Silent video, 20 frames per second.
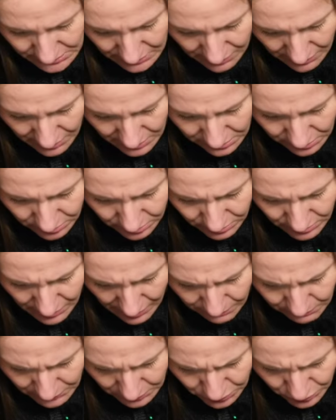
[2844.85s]

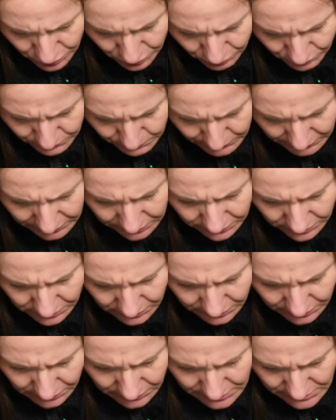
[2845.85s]
I'm not sure what
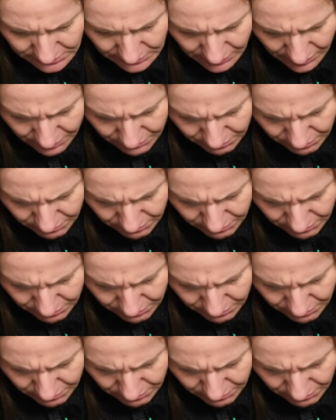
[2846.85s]
material it is.